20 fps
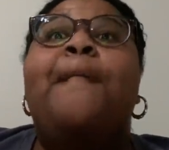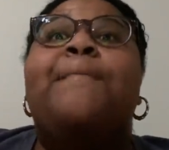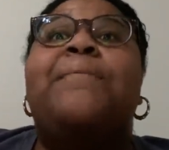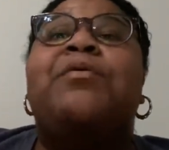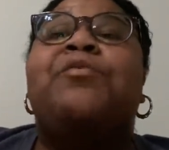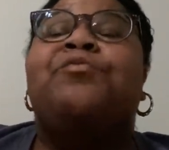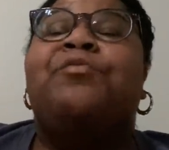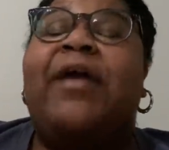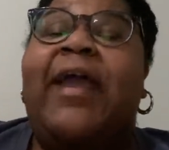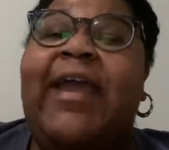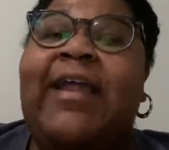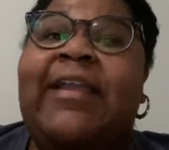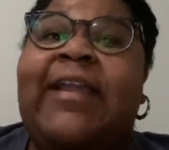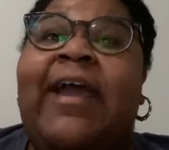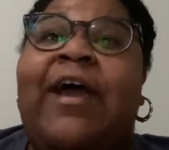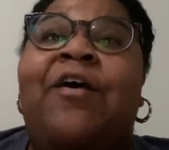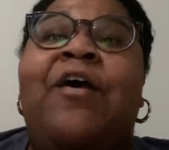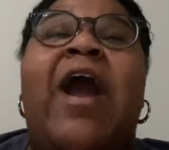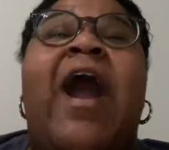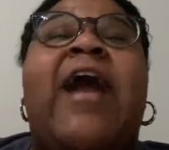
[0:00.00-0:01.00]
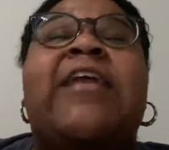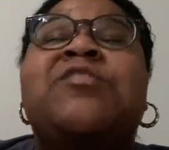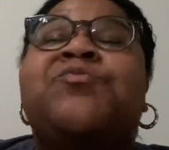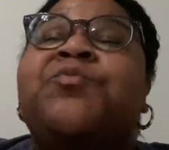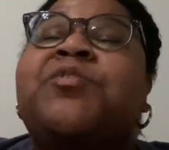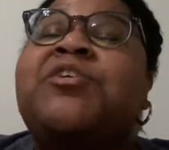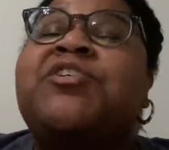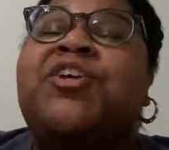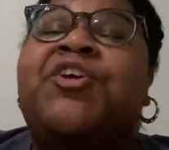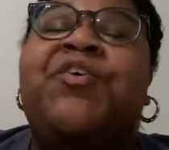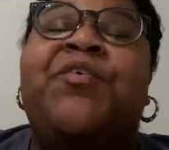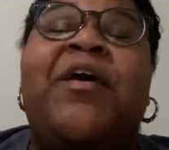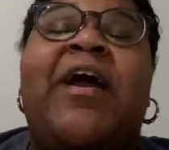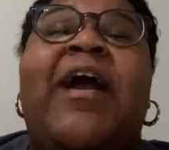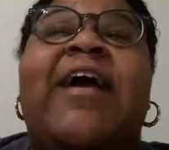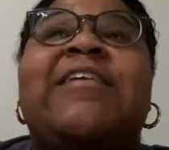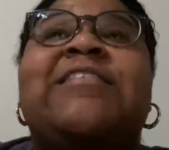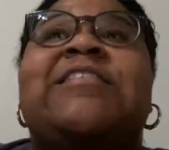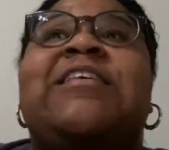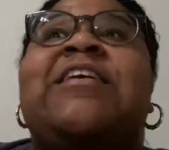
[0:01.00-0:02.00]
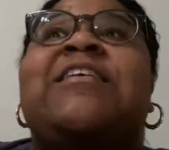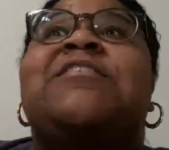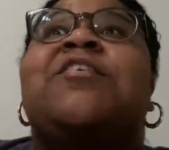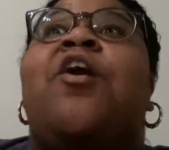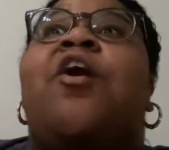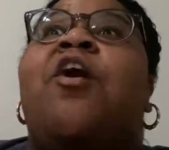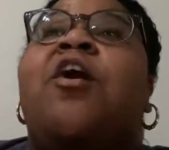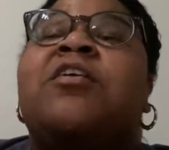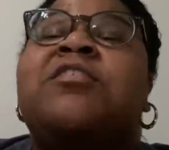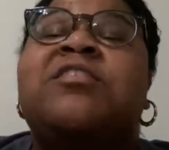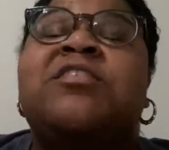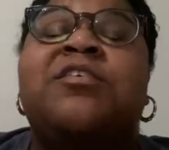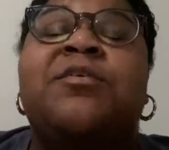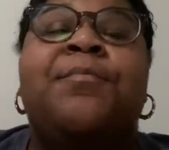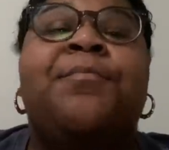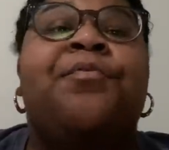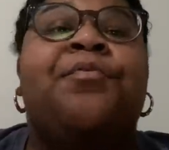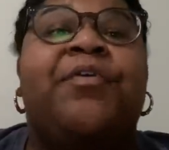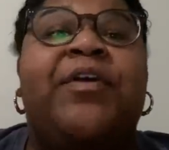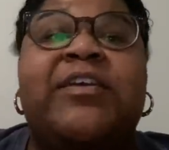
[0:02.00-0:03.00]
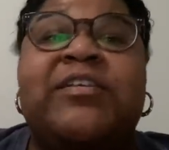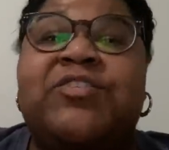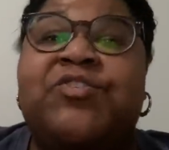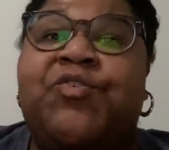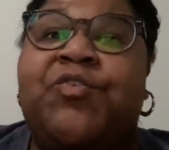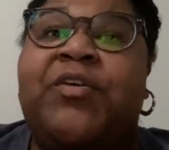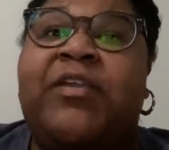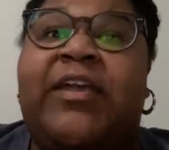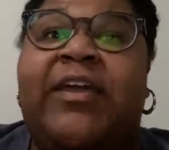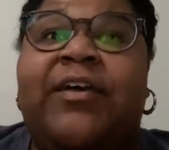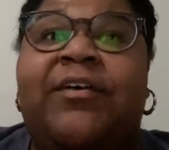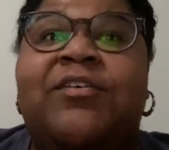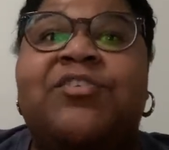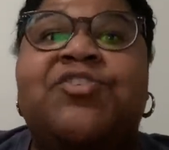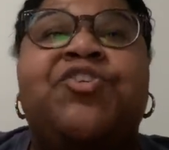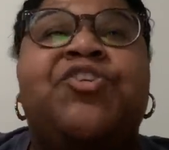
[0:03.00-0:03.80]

But right now, I just want to show you guys these awesome press-on nails.